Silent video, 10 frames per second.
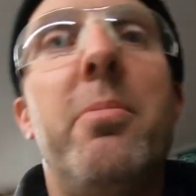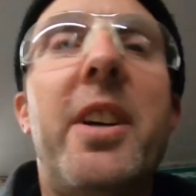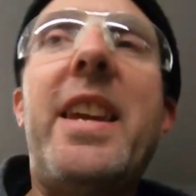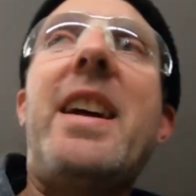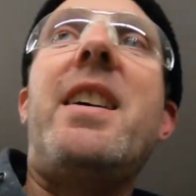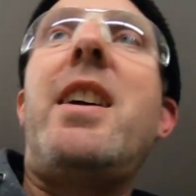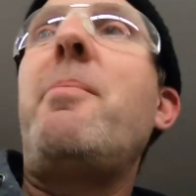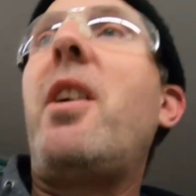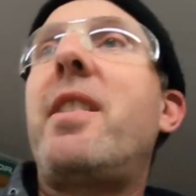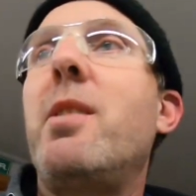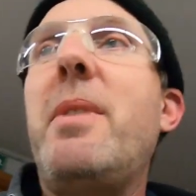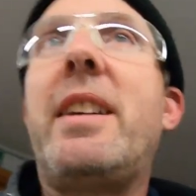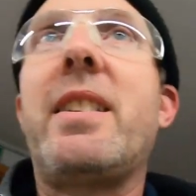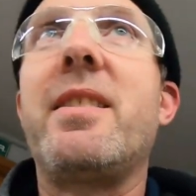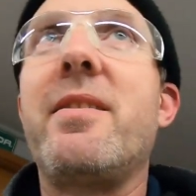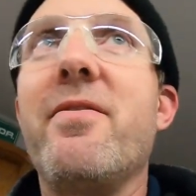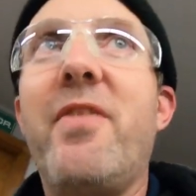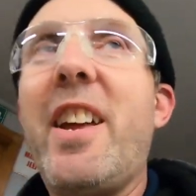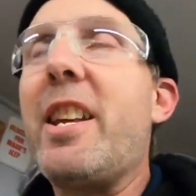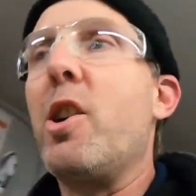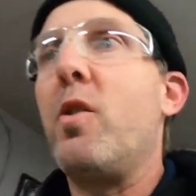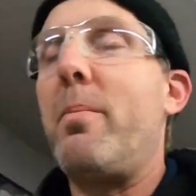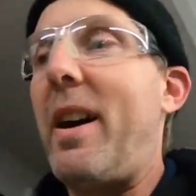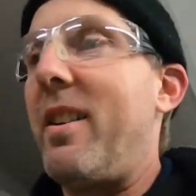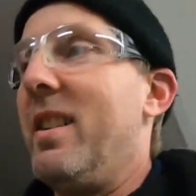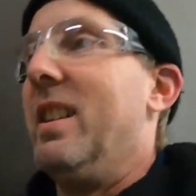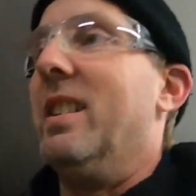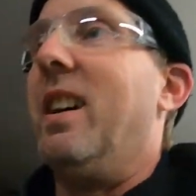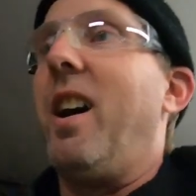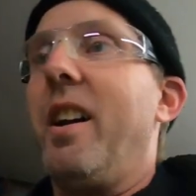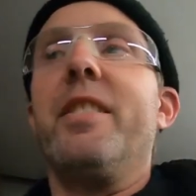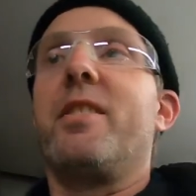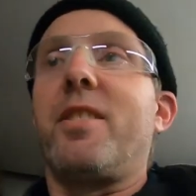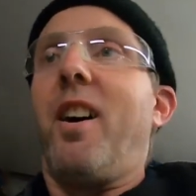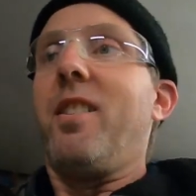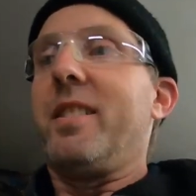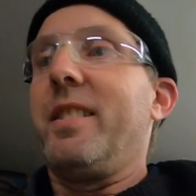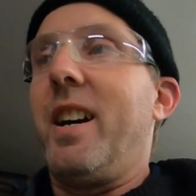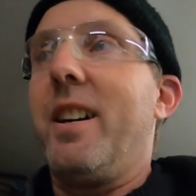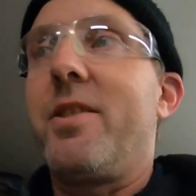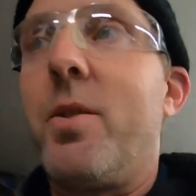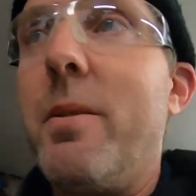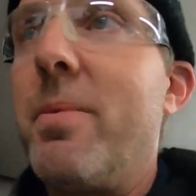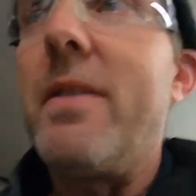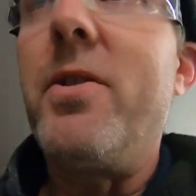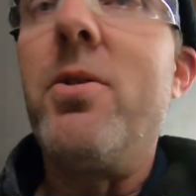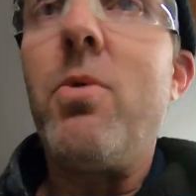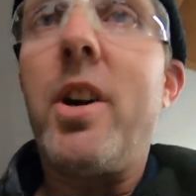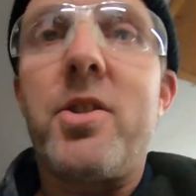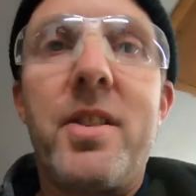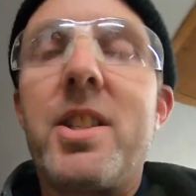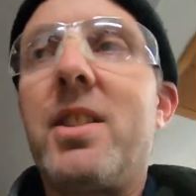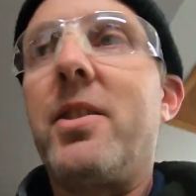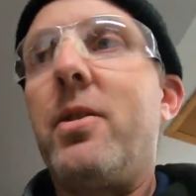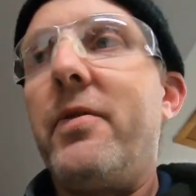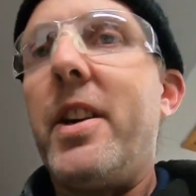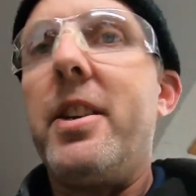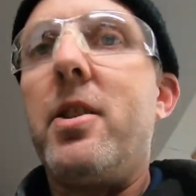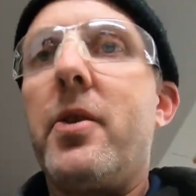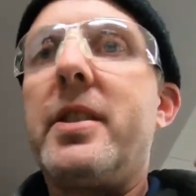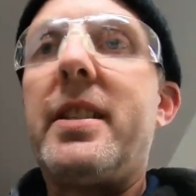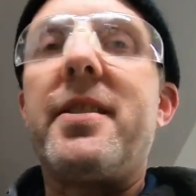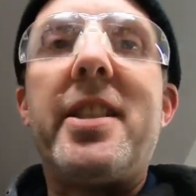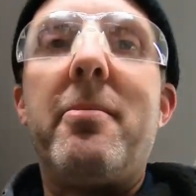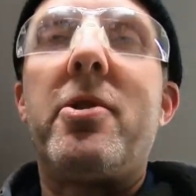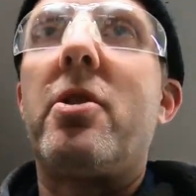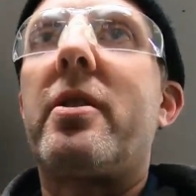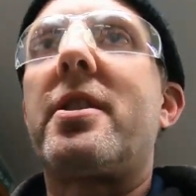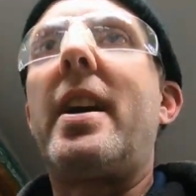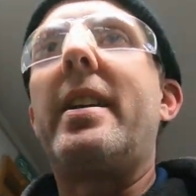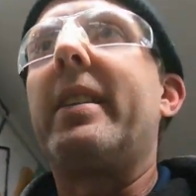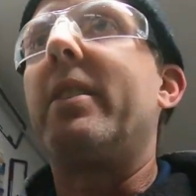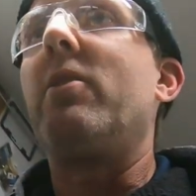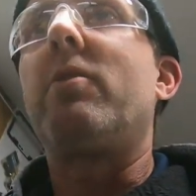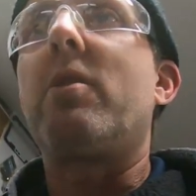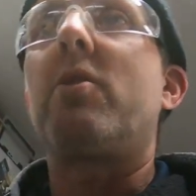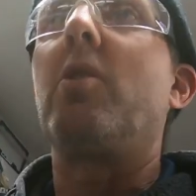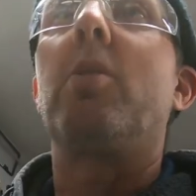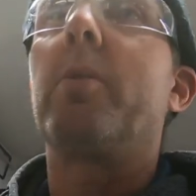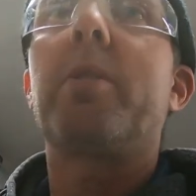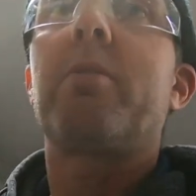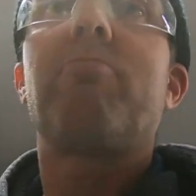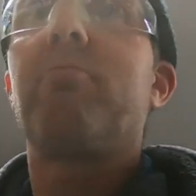But yeah, I'm not going to make a video about uninstalling the ice sweep. If you watch this little video that didn't seem too exciting, you'll just know this